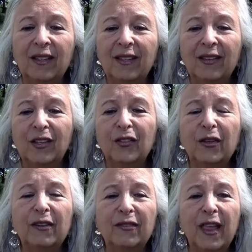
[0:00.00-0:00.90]
The tree
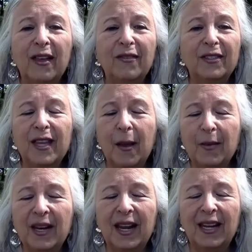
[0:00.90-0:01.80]
of life is
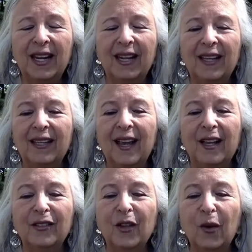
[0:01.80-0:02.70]
emanating
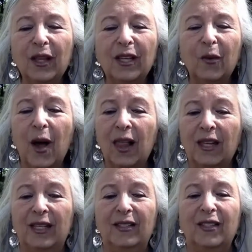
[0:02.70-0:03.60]
God's holy
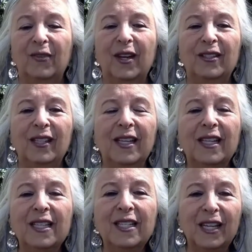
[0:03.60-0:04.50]
qualities to us in
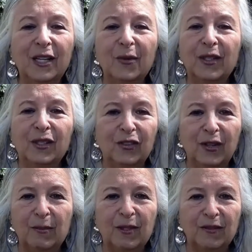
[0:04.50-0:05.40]
continuous
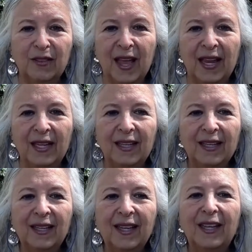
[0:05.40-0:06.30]
streams of light,
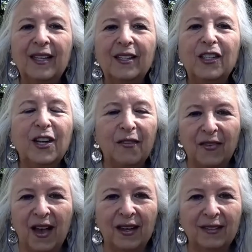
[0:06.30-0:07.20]
in
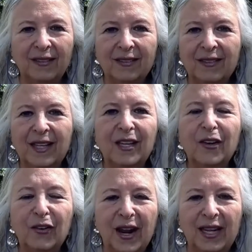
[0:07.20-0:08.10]
Shefa, in
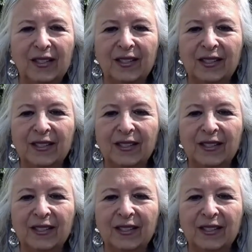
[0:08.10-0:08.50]
grace.